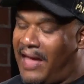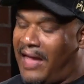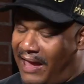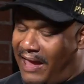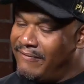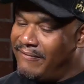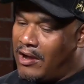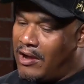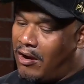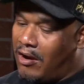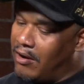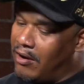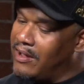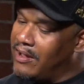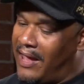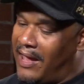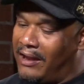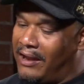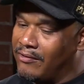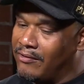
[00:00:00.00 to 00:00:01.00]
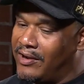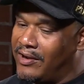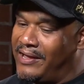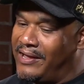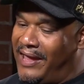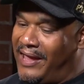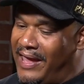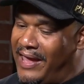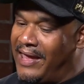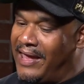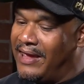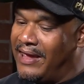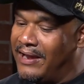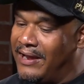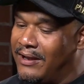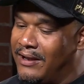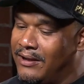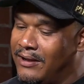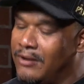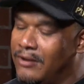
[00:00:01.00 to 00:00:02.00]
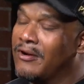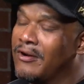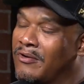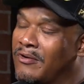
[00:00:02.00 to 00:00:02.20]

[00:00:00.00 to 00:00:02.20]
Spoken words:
having an art gallery in,